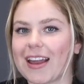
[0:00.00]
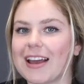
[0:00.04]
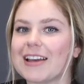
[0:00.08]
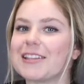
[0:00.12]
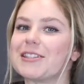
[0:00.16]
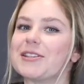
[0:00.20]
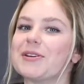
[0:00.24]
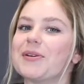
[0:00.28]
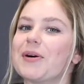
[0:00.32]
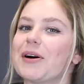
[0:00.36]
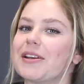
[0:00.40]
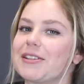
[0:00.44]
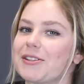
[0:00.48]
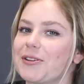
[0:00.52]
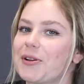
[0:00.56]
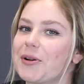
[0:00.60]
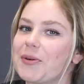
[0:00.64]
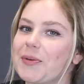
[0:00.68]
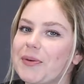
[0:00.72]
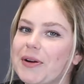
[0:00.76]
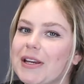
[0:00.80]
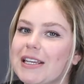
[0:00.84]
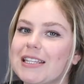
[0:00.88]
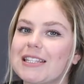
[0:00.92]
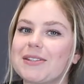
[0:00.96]
So as
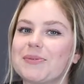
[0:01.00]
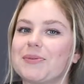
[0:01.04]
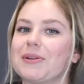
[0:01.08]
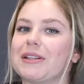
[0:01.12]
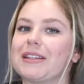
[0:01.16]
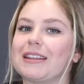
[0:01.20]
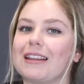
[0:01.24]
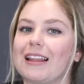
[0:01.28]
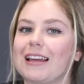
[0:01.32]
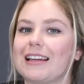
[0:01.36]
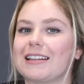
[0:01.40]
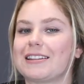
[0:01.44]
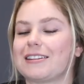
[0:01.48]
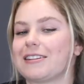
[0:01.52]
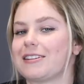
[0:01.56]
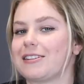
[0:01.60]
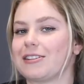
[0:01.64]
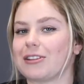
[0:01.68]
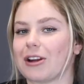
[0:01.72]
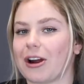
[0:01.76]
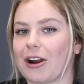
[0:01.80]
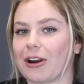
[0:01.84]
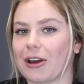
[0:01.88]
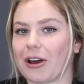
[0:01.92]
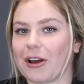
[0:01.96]
always, we'd like to
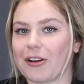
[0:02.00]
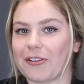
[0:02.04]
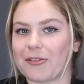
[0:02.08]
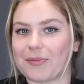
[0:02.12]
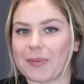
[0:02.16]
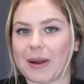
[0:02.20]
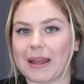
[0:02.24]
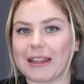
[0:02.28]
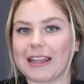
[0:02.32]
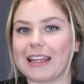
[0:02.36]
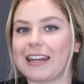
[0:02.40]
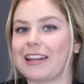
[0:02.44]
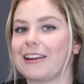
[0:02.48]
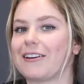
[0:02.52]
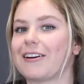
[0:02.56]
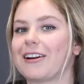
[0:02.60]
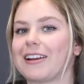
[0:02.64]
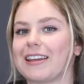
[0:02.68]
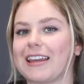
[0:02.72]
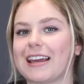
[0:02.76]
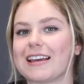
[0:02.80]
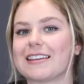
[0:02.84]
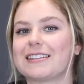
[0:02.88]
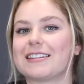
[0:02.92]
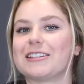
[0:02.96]
start off by letting our
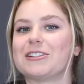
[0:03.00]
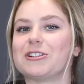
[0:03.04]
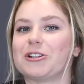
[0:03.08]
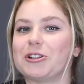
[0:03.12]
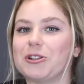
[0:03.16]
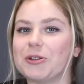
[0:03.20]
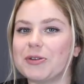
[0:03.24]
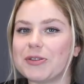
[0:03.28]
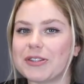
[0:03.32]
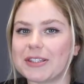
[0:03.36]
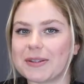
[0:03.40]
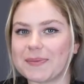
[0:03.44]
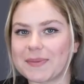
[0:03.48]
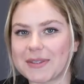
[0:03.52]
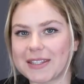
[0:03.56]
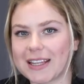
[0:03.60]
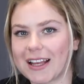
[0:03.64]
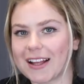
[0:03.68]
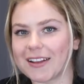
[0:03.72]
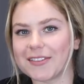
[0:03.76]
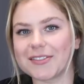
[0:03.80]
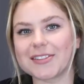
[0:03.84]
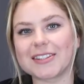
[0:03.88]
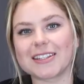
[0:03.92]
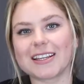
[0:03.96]
guests introduce
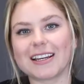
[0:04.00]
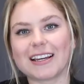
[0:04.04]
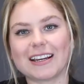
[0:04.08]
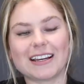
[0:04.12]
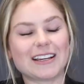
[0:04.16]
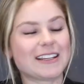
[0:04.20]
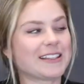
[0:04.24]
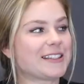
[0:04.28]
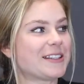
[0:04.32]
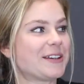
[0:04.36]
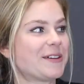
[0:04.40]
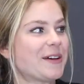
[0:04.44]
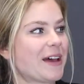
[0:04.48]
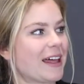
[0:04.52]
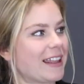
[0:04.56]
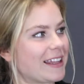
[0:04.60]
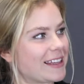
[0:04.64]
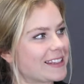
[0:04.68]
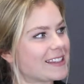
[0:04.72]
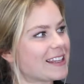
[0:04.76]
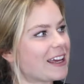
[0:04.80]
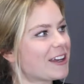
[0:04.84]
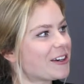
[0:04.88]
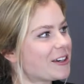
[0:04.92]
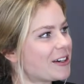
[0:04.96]
themselves. So
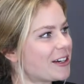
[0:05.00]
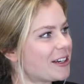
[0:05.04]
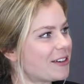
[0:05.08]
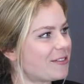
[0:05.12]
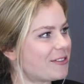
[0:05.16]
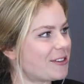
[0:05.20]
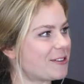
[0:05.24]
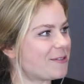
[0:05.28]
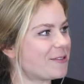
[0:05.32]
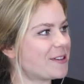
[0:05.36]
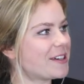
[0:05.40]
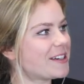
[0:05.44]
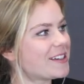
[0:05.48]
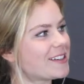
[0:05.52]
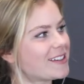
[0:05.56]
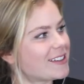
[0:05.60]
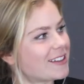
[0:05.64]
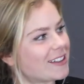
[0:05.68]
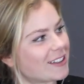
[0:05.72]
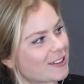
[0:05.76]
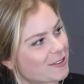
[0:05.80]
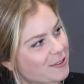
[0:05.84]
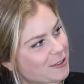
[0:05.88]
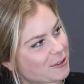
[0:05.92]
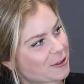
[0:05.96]
Alexander, if you wish,
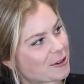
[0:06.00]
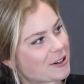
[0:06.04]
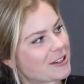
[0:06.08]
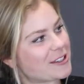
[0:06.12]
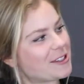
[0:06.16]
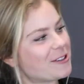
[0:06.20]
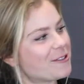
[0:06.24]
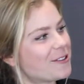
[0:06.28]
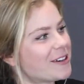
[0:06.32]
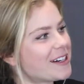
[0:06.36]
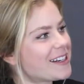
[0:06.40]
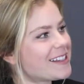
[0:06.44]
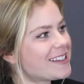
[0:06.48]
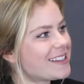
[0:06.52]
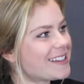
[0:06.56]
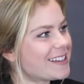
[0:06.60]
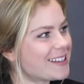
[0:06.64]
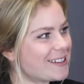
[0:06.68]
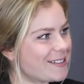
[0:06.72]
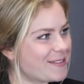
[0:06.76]
the floor is yours.